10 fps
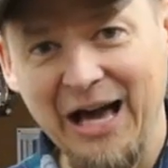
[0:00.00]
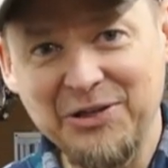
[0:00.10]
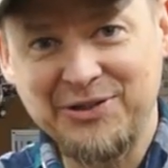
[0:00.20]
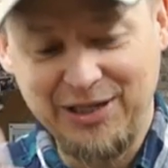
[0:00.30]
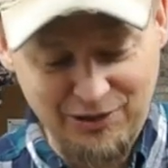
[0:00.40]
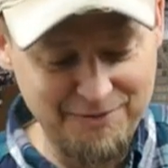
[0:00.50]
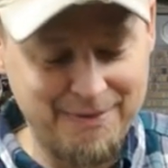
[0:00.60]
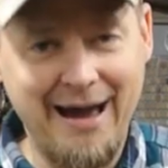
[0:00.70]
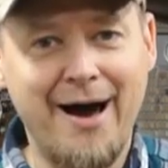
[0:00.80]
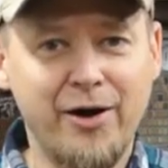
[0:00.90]
I used to clip
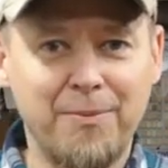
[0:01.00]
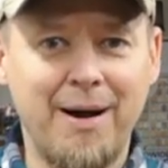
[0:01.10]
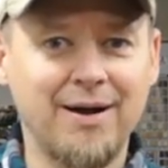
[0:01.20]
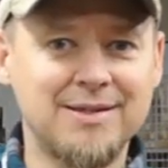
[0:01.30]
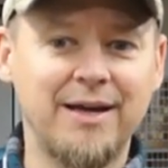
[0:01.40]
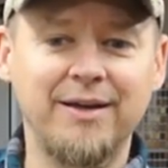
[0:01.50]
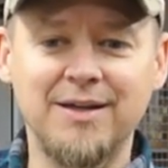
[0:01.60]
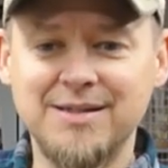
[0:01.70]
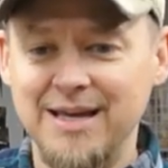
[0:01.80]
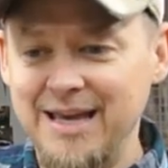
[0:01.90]
my OtterBox on
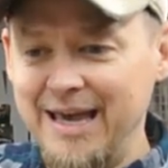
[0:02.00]
this,